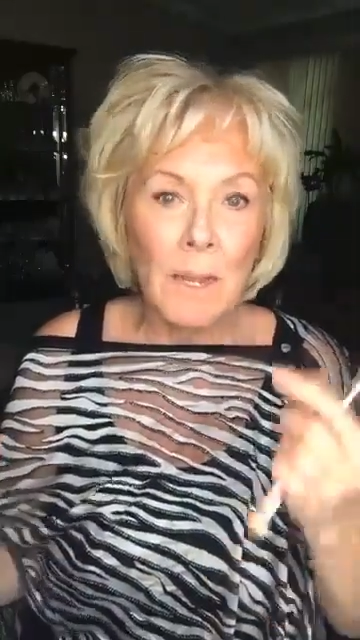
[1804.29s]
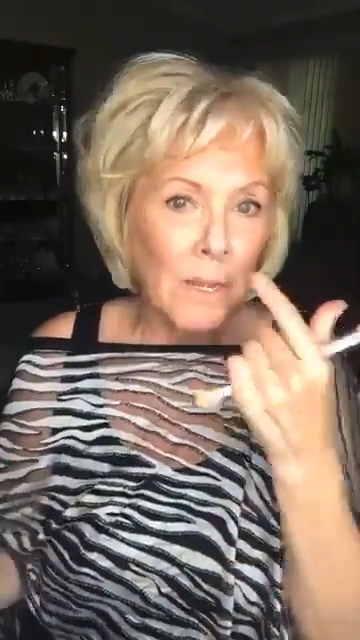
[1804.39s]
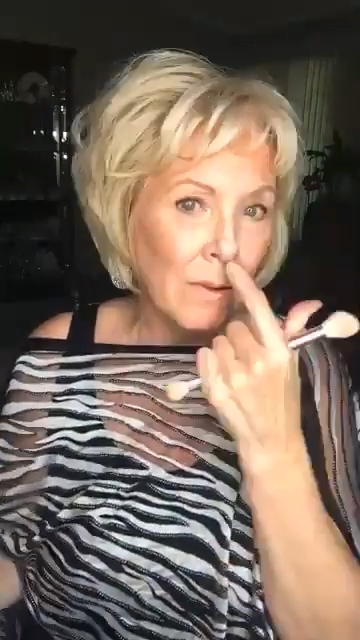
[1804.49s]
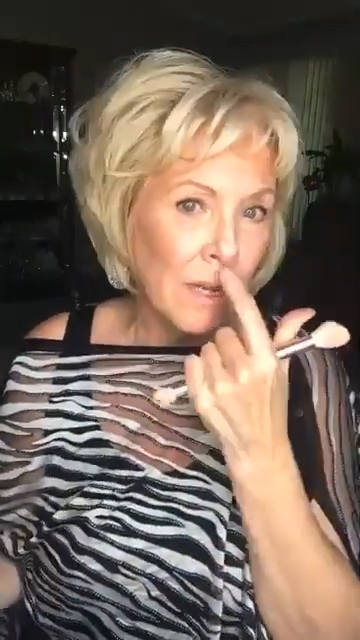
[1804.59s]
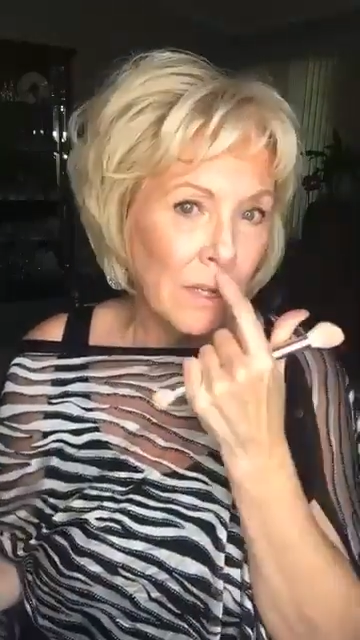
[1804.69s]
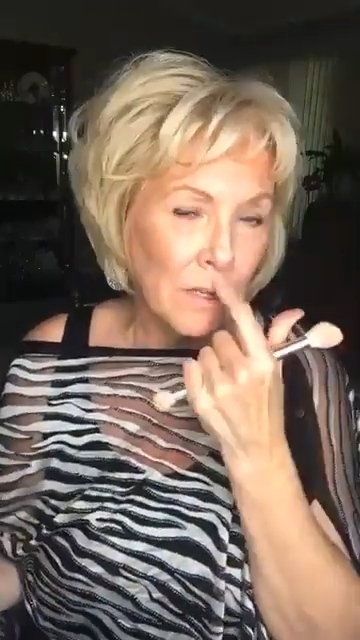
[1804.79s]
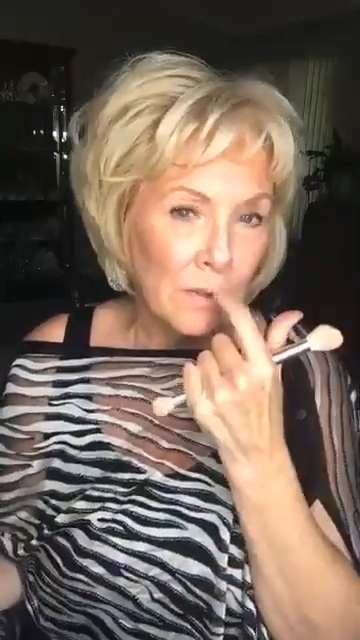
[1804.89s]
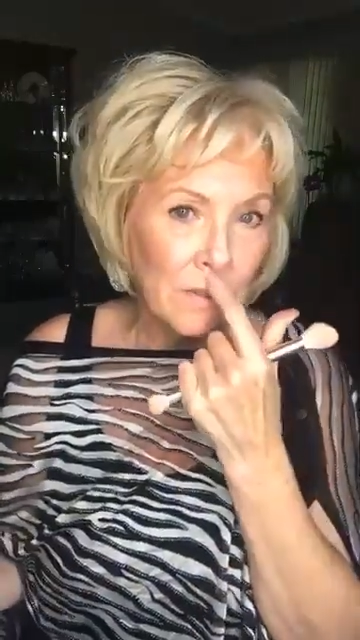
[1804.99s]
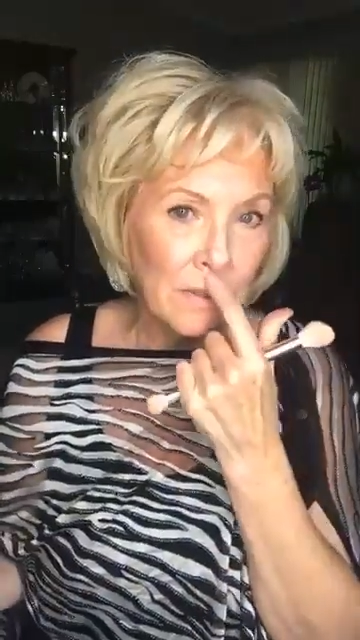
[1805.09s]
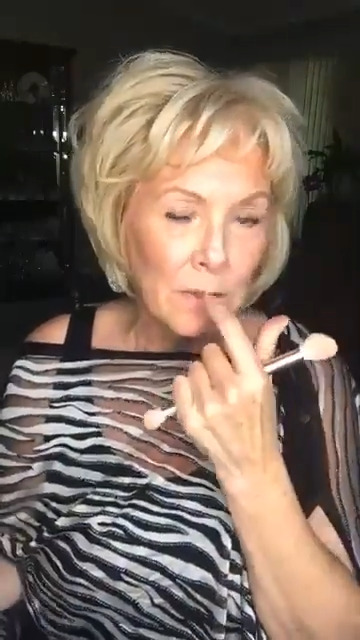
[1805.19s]
You
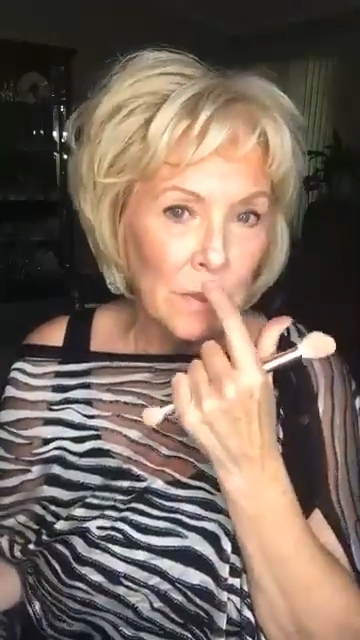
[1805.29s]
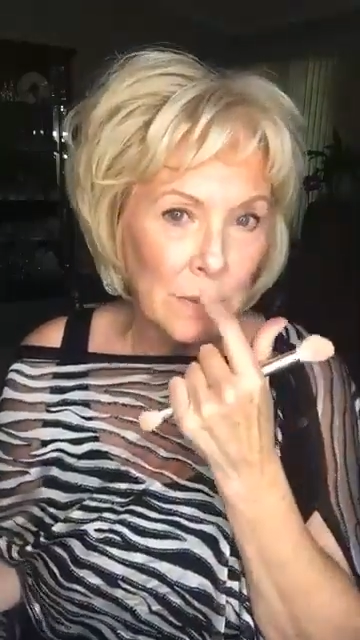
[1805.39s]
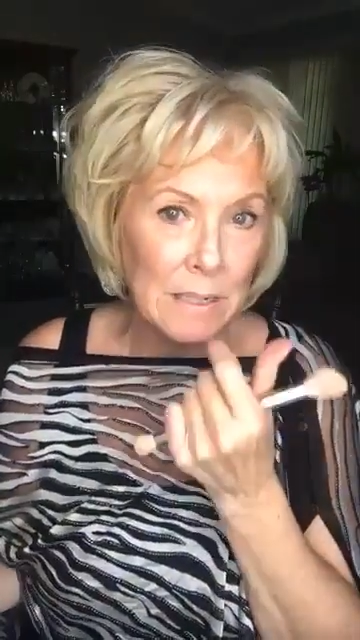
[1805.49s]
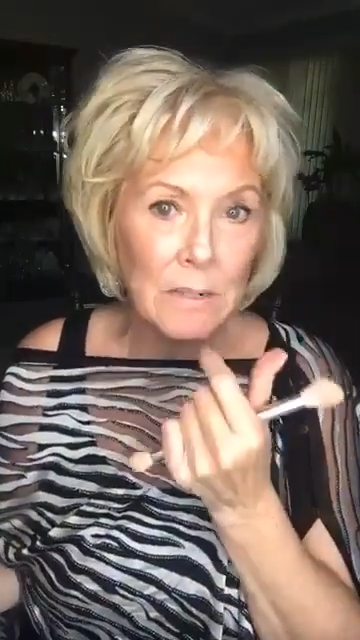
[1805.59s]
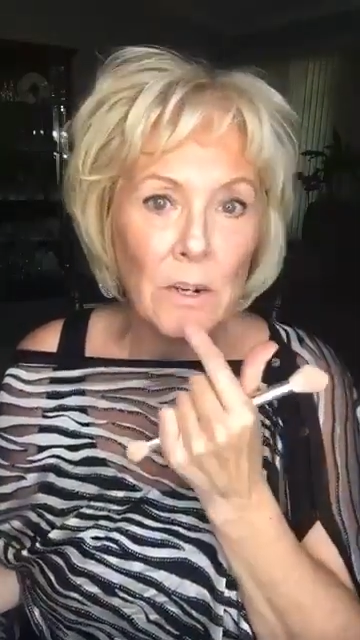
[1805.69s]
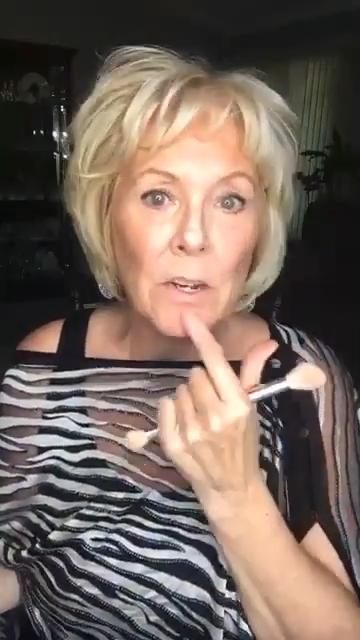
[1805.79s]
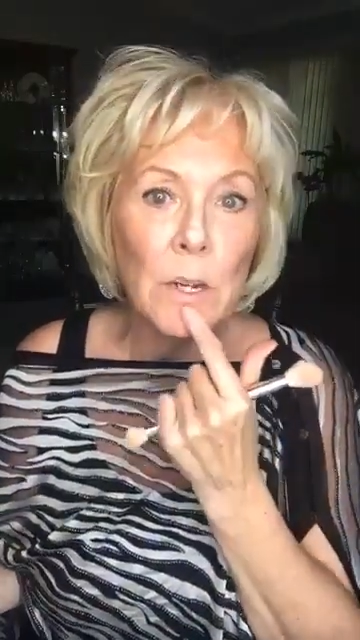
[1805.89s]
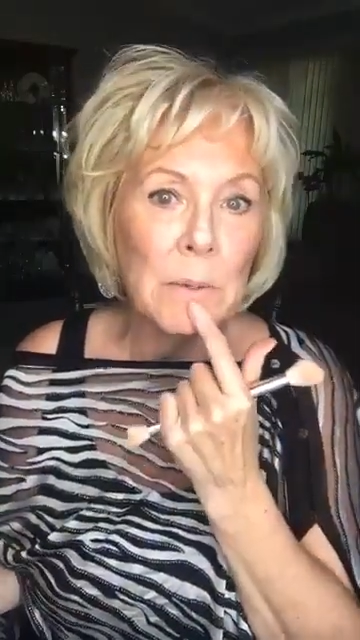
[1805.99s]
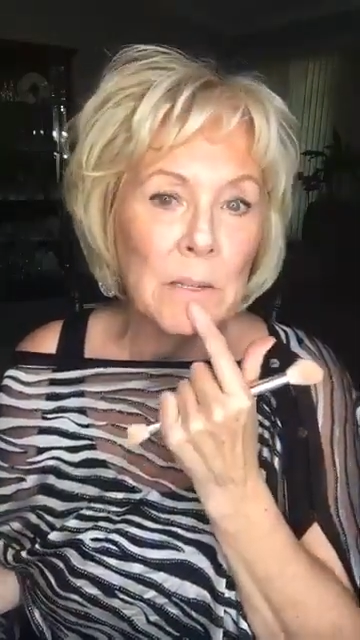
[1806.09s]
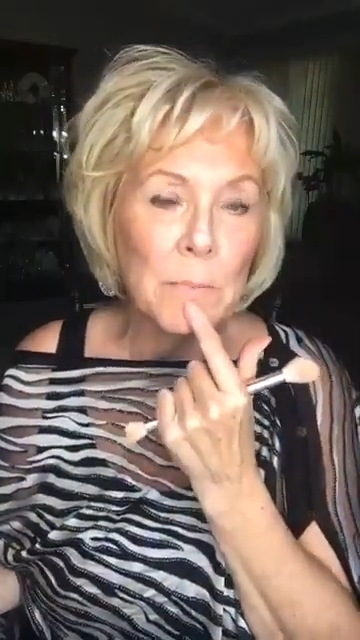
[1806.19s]
can do it in your
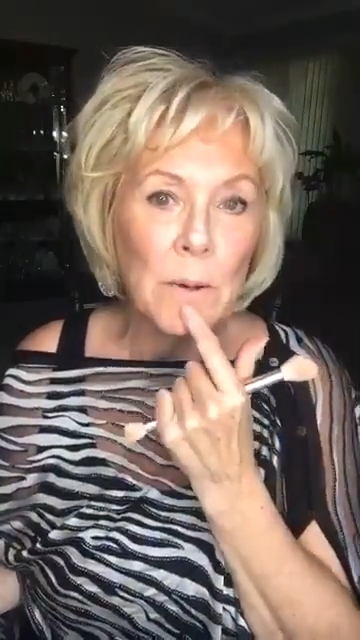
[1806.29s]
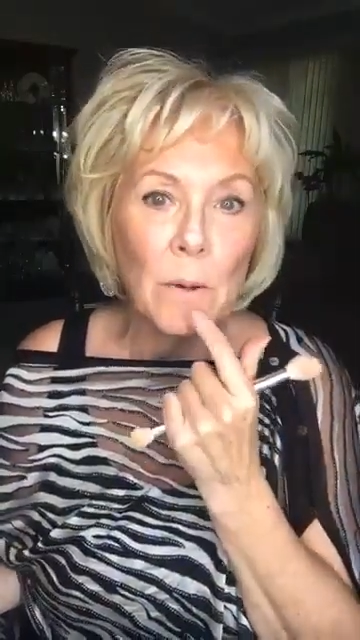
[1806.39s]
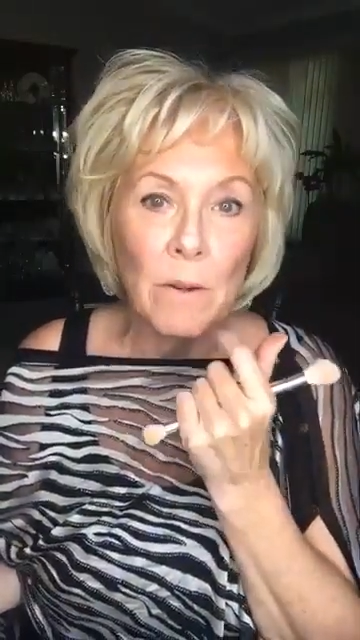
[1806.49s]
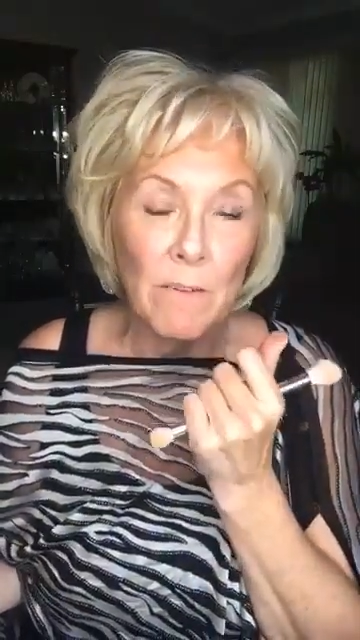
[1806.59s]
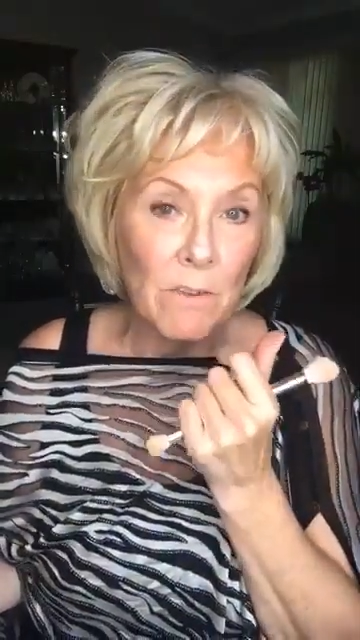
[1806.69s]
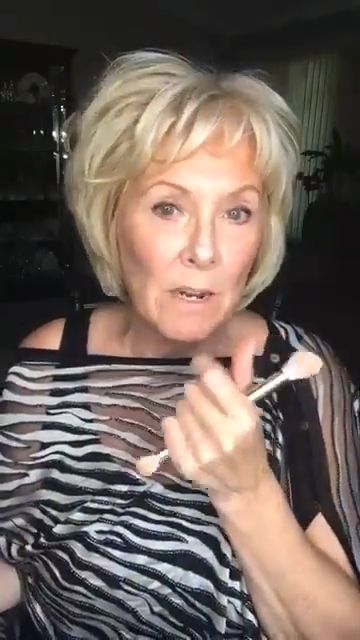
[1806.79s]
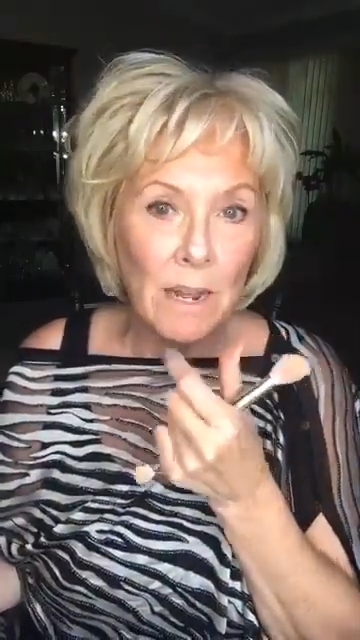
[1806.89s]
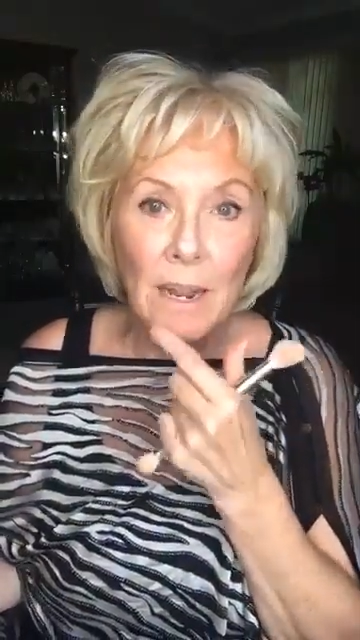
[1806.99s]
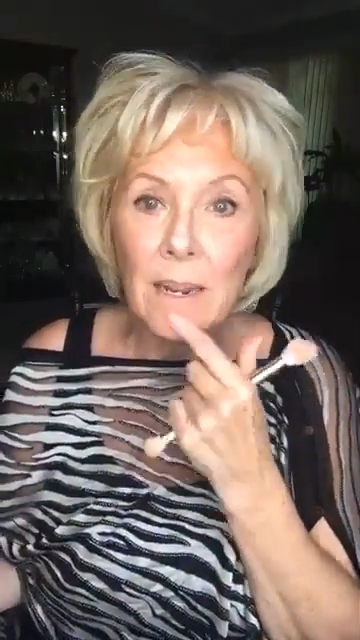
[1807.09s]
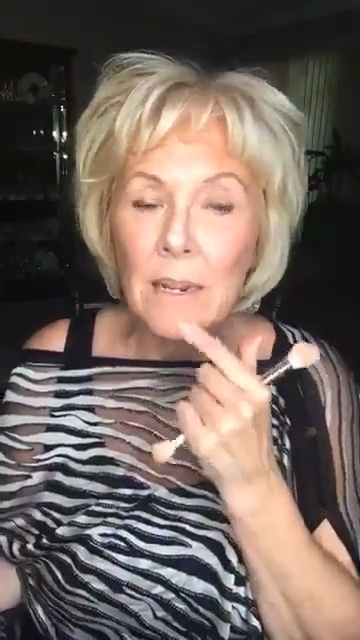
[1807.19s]
Cupid's bow if you like,